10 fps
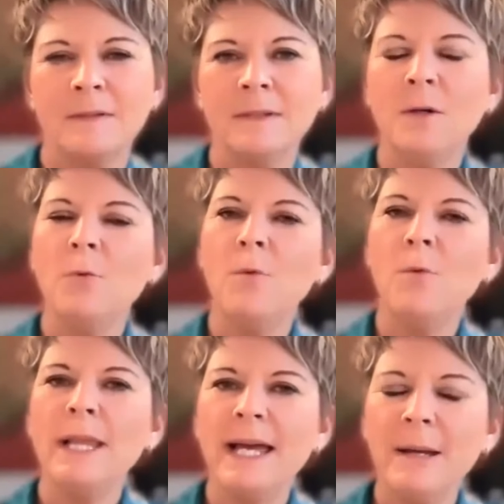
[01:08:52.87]
Now,
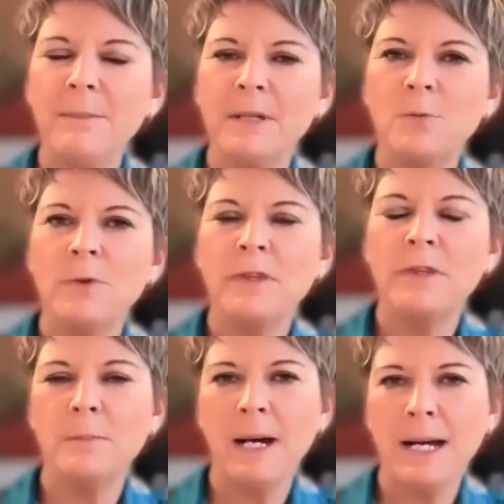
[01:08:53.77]
what will happen
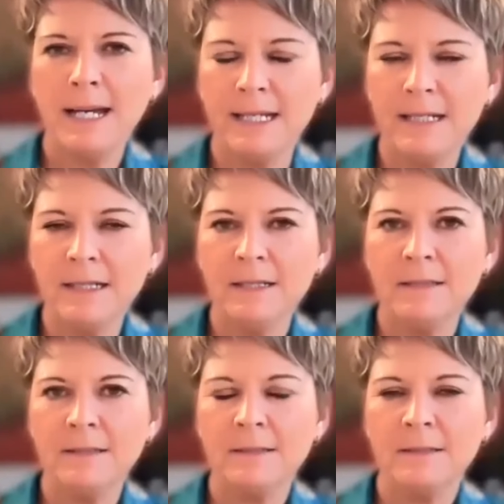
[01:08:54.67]
with your mind
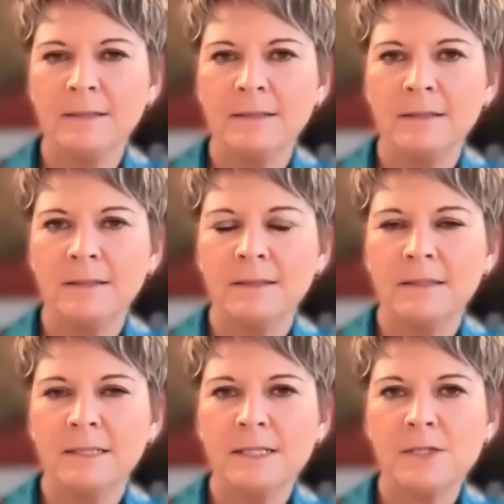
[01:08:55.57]

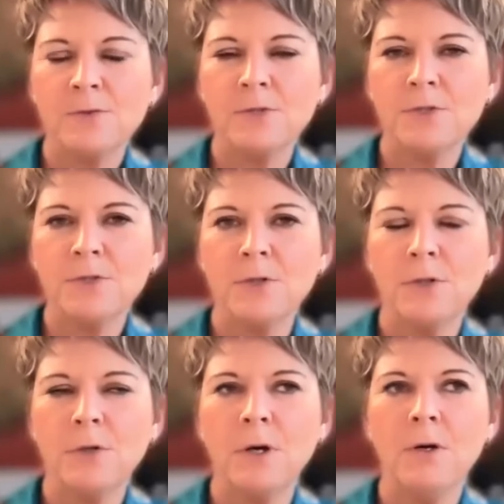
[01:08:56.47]
as soon as you
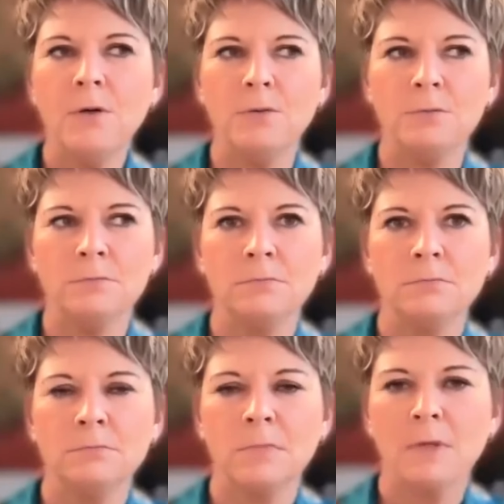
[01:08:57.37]
go, oh,
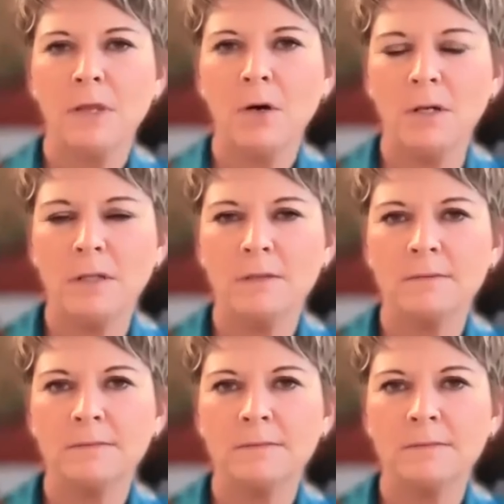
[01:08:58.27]
thought?